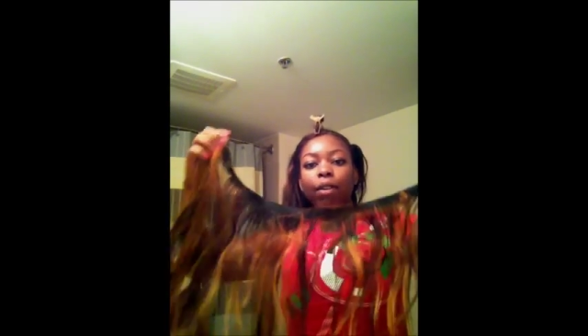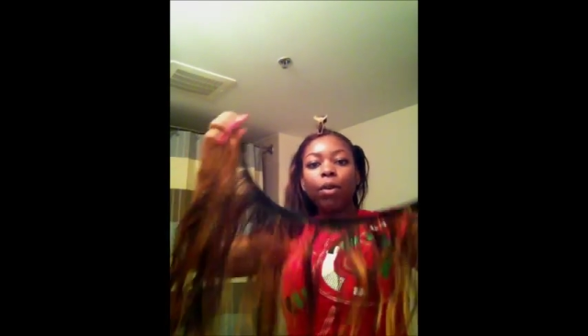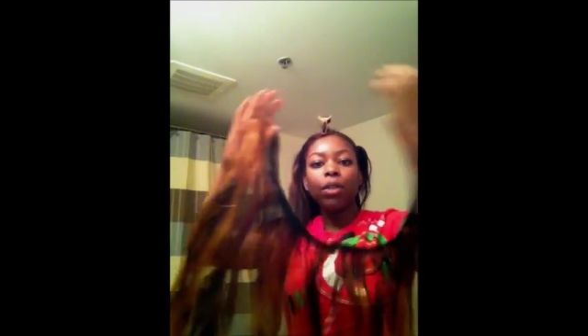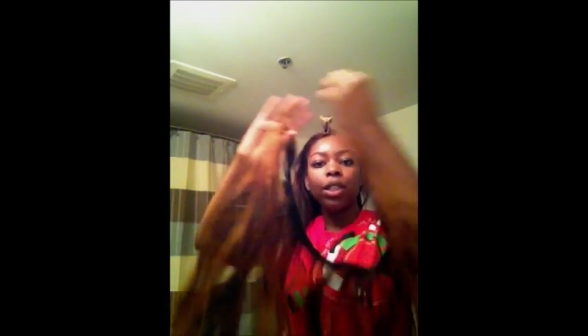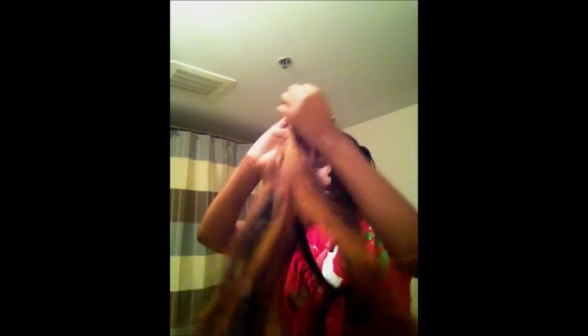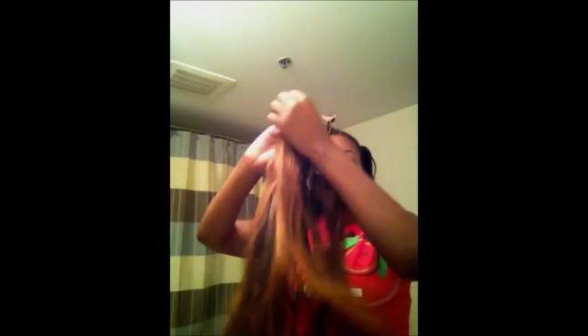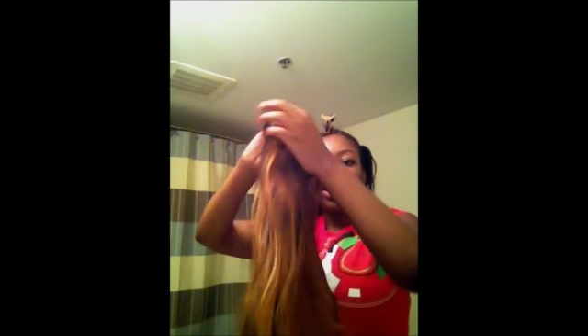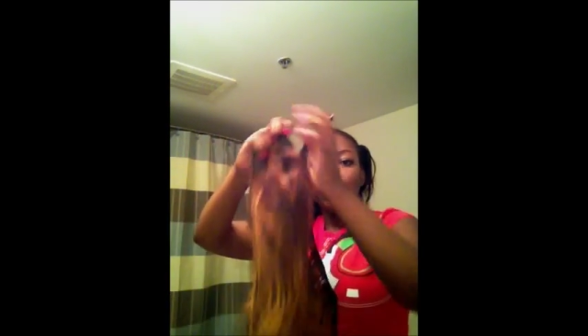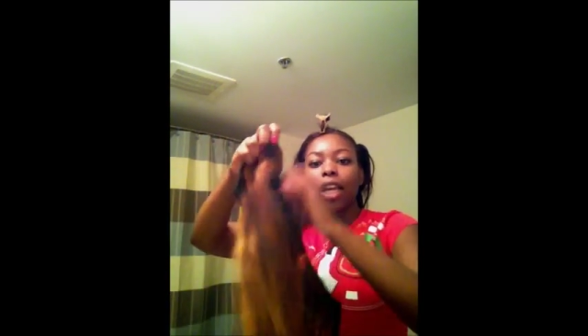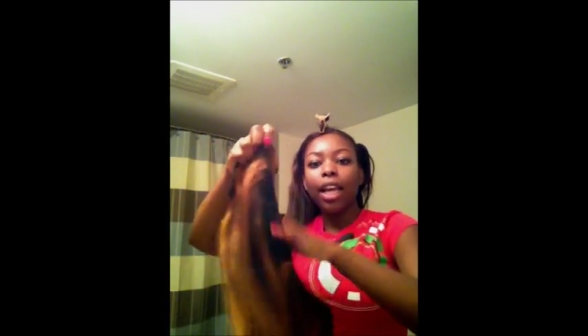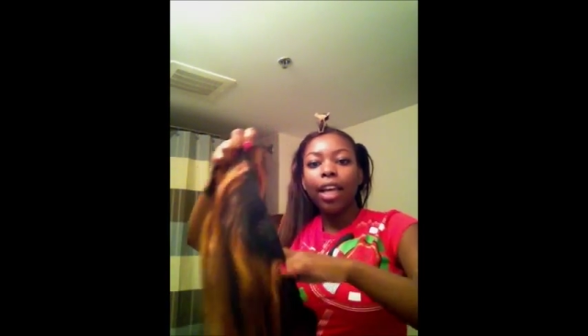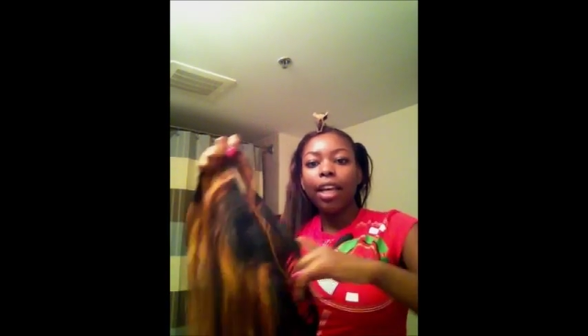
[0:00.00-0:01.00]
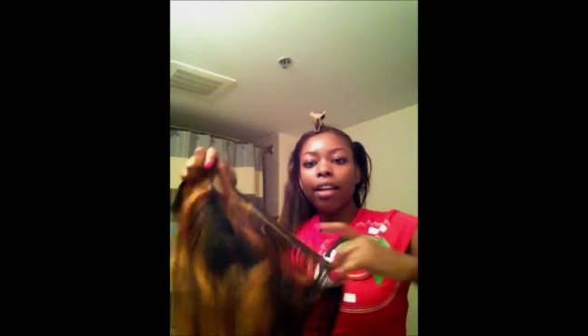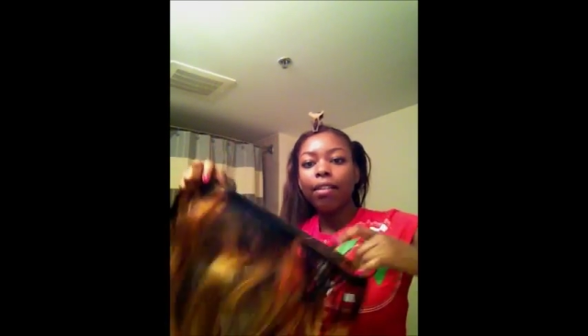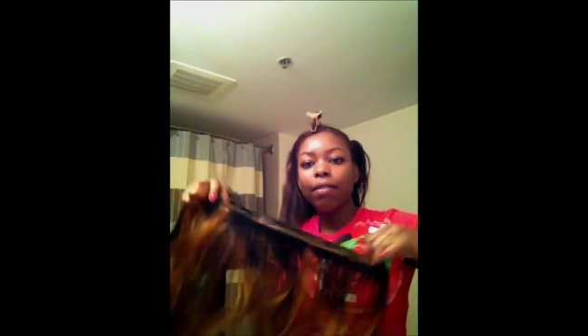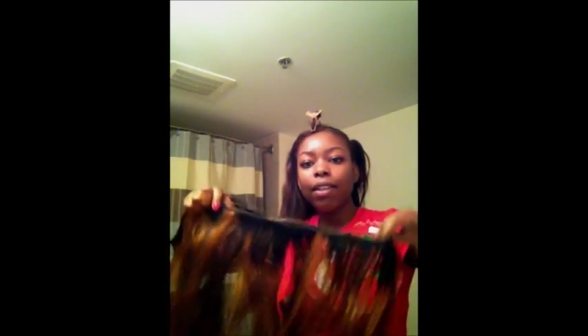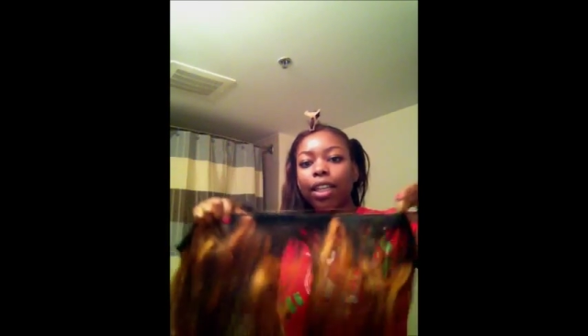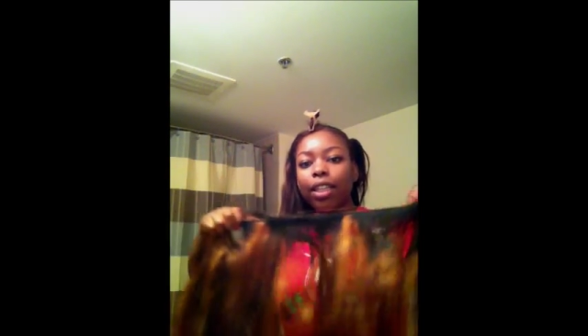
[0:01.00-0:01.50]
folding it in
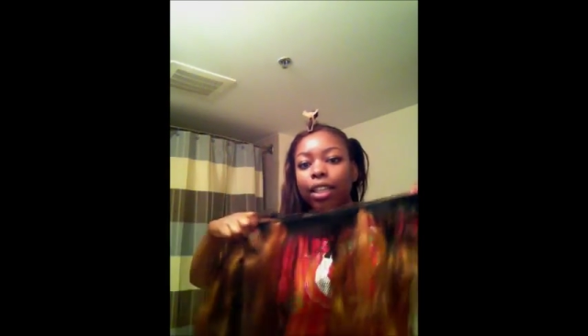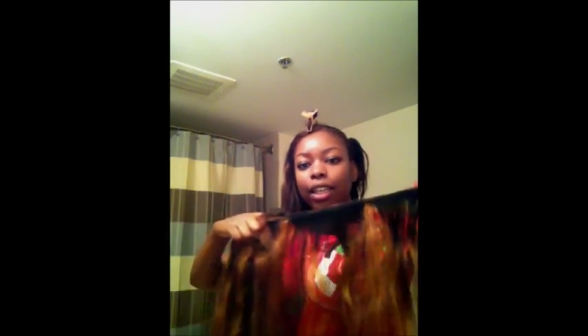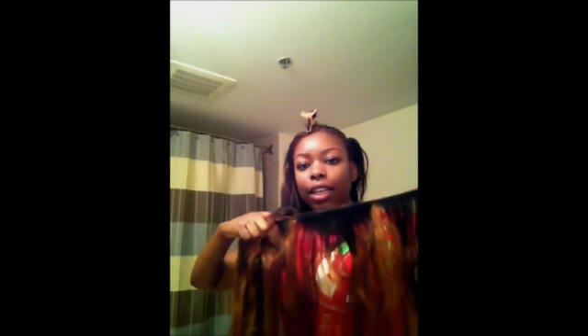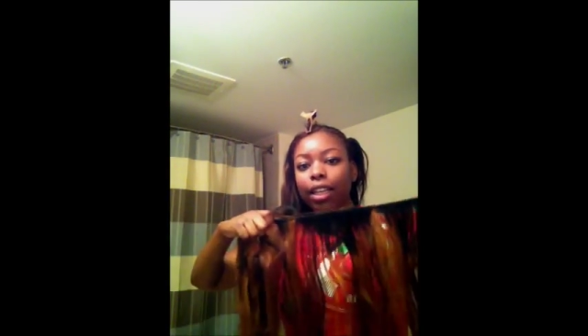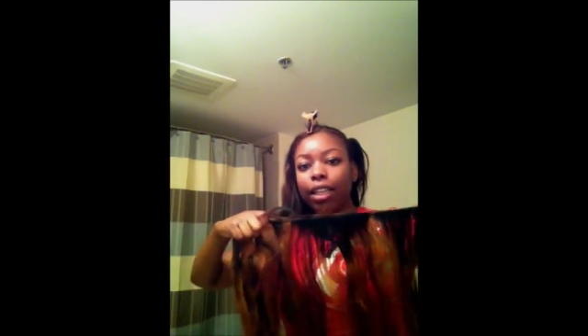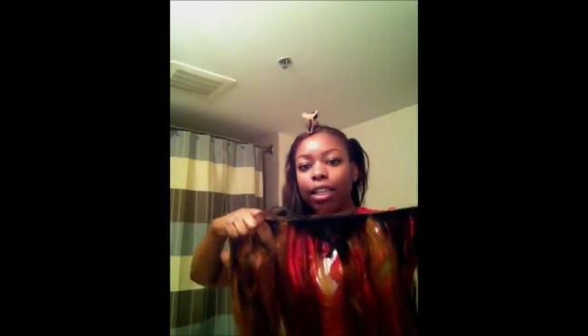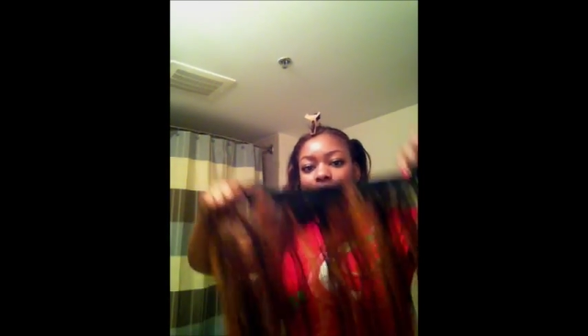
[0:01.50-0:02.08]
half like that